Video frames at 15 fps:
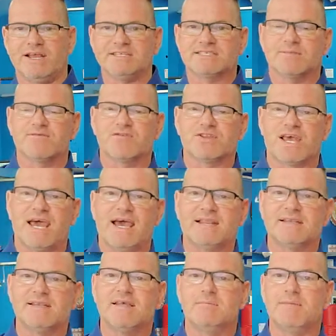them for
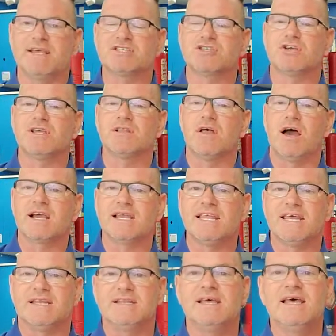that. Make sure you lock it
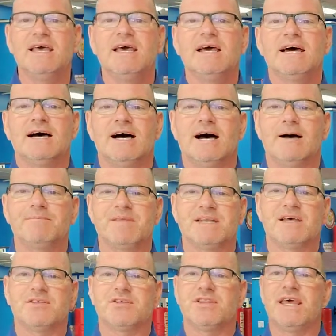in. And
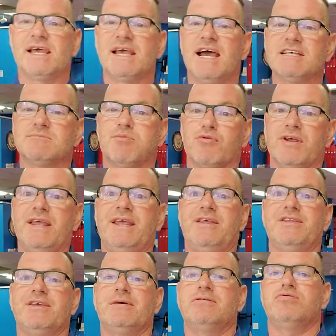other than that, guys,
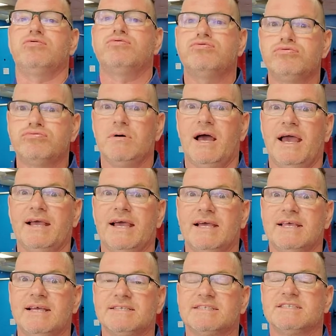breathe. I got
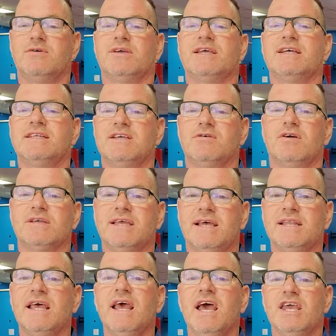kids too. Your own
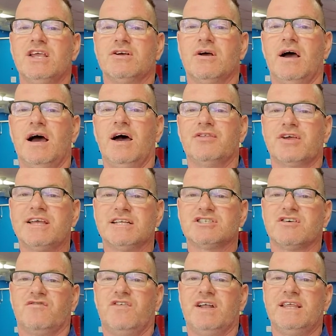kid. Your other kids
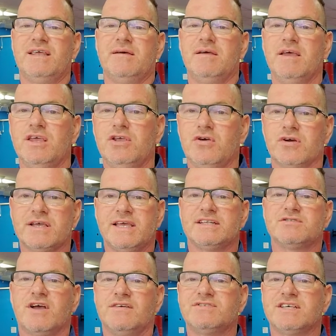are funny. Your kid
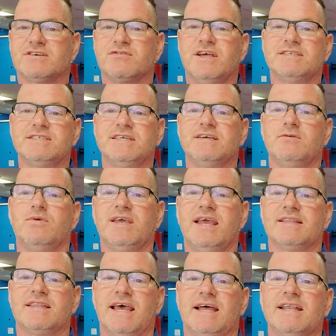drives you crazy. We
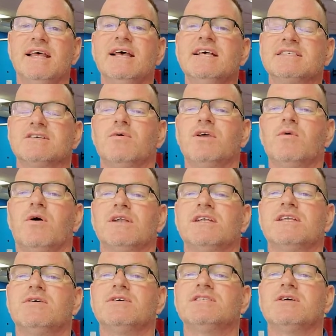get that. So what you want to
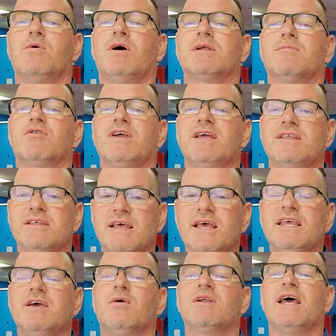do is you want to breathe.
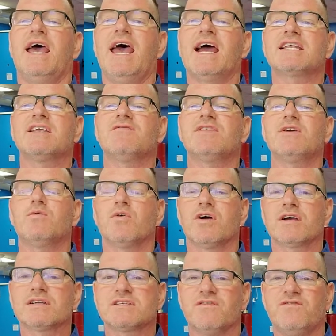You want to actively
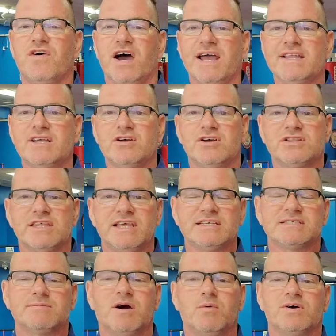work to find good things
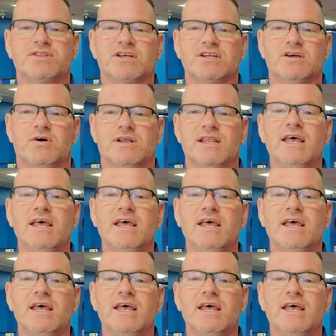about what they're doing.